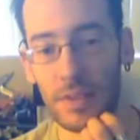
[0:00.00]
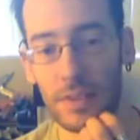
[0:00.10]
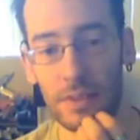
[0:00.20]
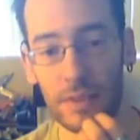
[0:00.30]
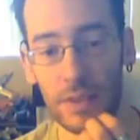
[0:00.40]

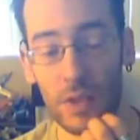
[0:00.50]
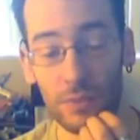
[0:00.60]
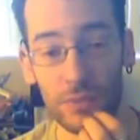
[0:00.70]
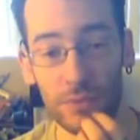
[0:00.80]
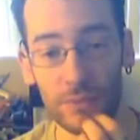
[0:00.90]

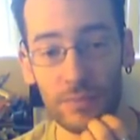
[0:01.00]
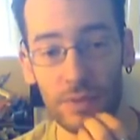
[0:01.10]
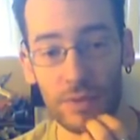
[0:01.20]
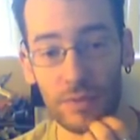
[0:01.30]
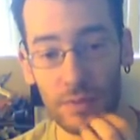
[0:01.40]
If you
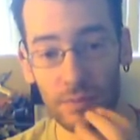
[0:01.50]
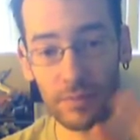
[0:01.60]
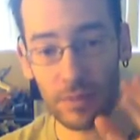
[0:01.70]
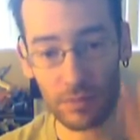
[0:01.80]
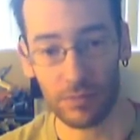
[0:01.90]

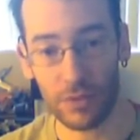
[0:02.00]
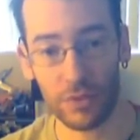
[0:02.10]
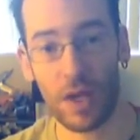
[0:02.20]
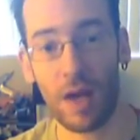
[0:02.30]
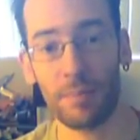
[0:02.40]

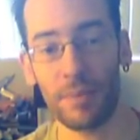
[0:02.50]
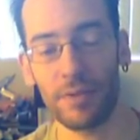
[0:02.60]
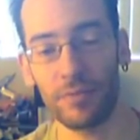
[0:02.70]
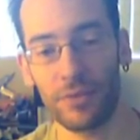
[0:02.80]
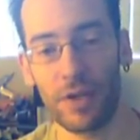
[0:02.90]
stop
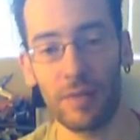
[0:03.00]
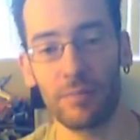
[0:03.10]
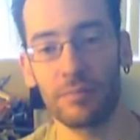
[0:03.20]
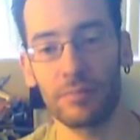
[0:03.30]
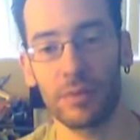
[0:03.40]
on the
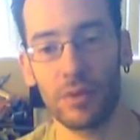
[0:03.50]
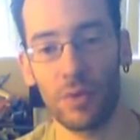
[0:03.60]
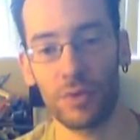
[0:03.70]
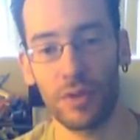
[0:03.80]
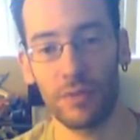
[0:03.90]
frame
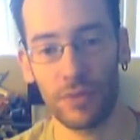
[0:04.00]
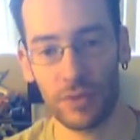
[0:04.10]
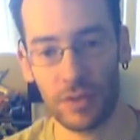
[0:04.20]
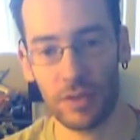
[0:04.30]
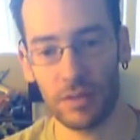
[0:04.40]
close enough, you
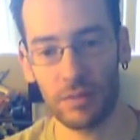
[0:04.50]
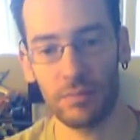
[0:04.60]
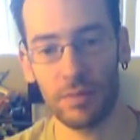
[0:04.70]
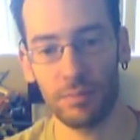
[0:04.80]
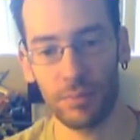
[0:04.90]
see
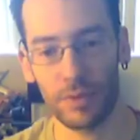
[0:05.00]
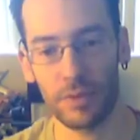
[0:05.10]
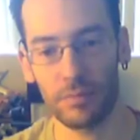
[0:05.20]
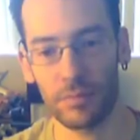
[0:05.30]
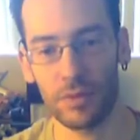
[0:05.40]
a
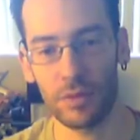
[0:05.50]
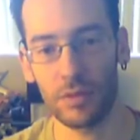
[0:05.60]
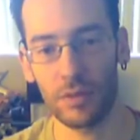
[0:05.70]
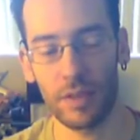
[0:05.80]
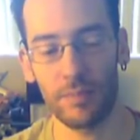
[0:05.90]
pretty
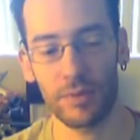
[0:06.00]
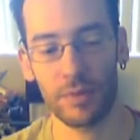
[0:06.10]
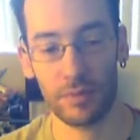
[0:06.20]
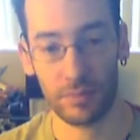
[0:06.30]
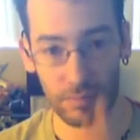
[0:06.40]
good
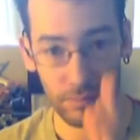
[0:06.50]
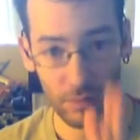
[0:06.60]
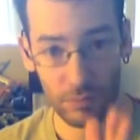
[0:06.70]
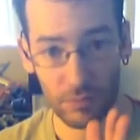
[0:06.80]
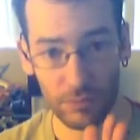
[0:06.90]
glimpse,
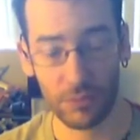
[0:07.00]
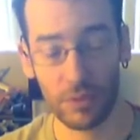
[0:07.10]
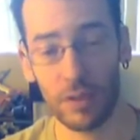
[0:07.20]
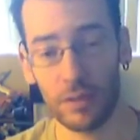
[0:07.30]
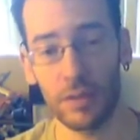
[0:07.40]

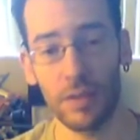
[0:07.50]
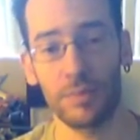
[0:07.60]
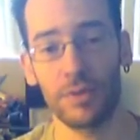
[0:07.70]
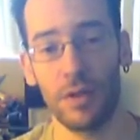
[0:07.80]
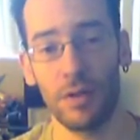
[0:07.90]
full-on
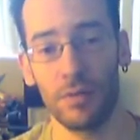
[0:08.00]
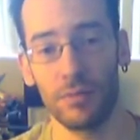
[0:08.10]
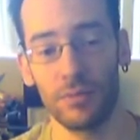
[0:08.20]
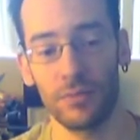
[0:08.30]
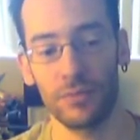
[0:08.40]
glimpse
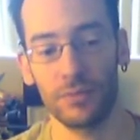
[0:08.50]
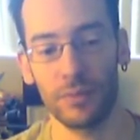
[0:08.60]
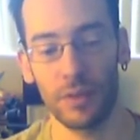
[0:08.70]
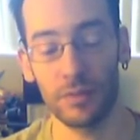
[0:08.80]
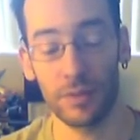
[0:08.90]
of,
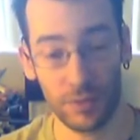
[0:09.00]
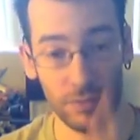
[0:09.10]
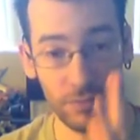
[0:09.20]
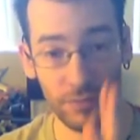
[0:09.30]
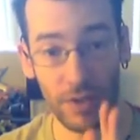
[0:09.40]
well, at
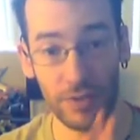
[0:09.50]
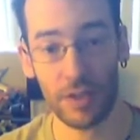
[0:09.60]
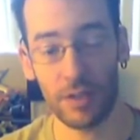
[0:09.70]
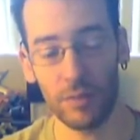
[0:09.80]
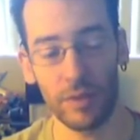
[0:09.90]
least face
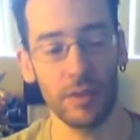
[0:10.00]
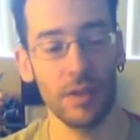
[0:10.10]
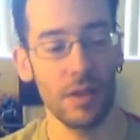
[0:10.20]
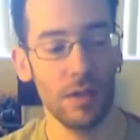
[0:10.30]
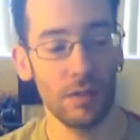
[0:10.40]
anyway,
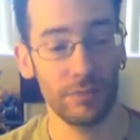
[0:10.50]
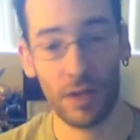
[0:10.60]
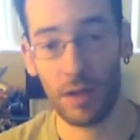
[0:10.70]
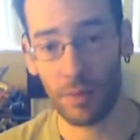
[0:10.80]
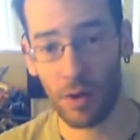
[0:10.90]
of
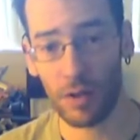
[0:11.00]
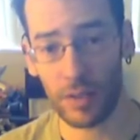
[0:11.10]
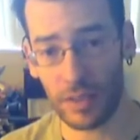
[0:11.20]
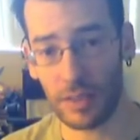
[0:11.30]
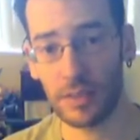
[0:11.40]
Tom
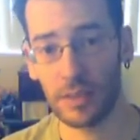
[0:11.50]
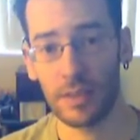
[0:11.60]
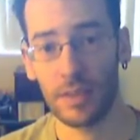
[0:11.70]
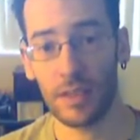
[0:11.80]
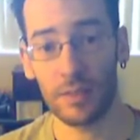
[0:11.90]
Hardy
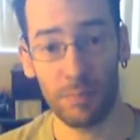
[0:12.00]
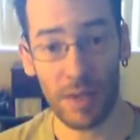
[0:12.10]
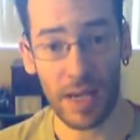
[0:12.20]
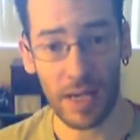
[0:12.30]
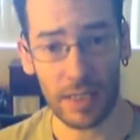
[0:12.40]
as
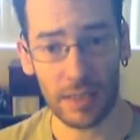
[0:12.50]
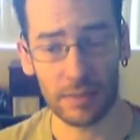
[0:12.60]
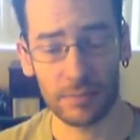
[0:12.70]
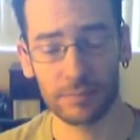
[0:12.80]
Bane.